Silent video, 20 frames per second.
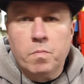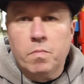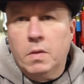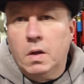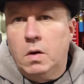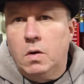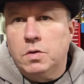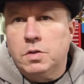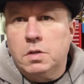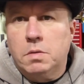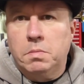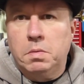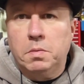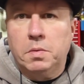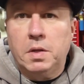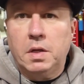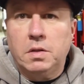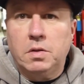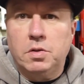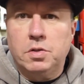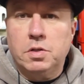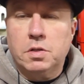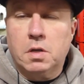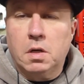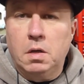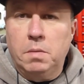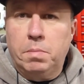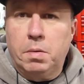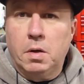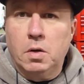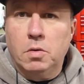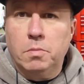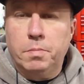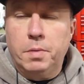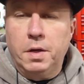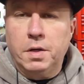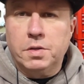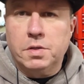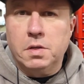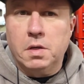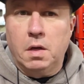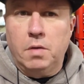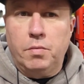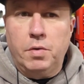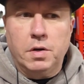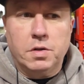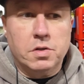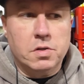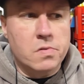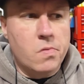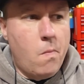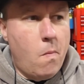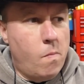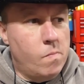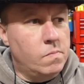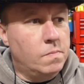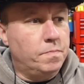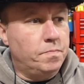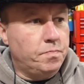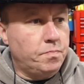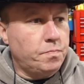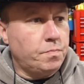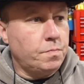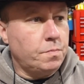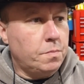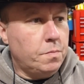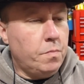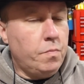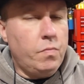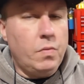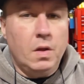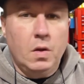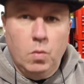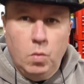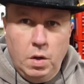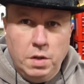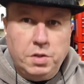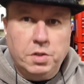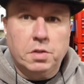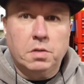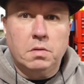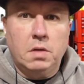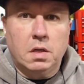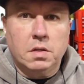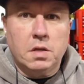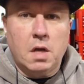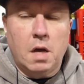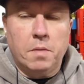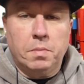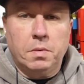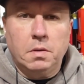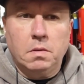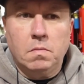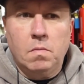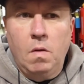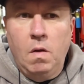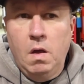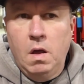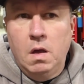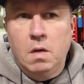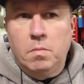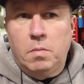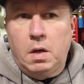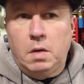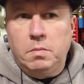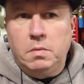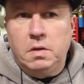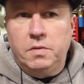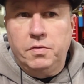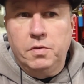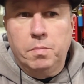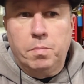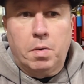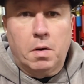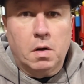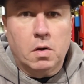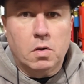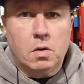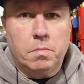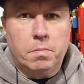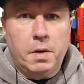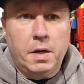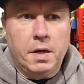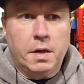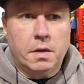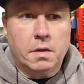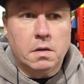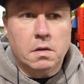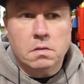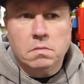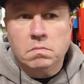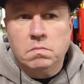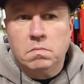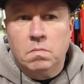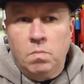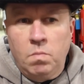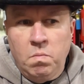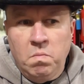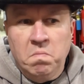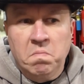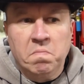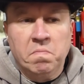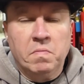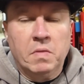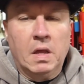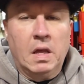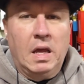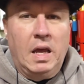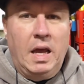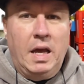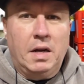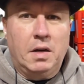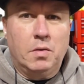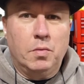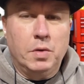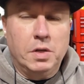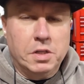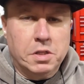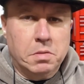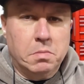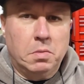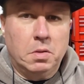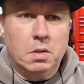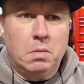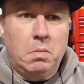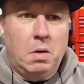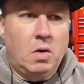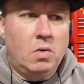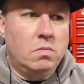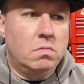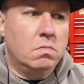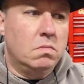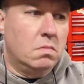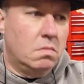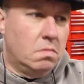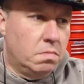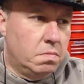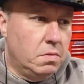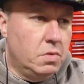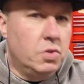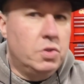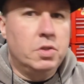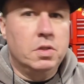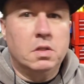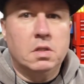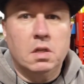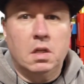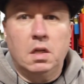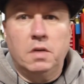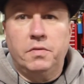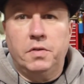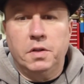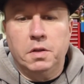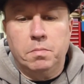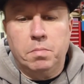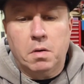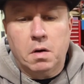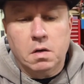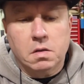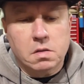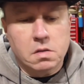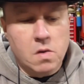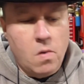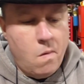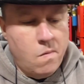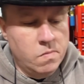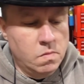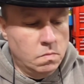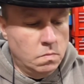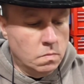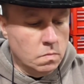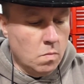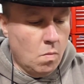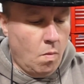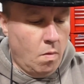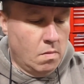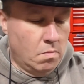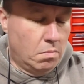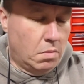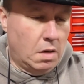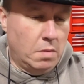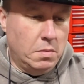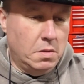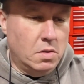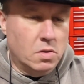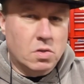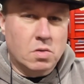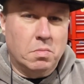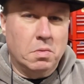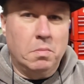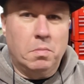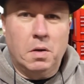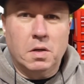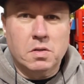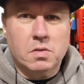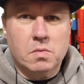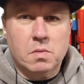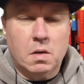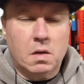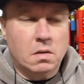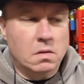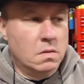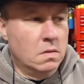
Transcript: or some people think they're just going to part out bikes and get rich, which does happen. But I mean, if you part out a bike at a reasonable amount, you should sell off all the parts. But I mean, there's so many bikes out there.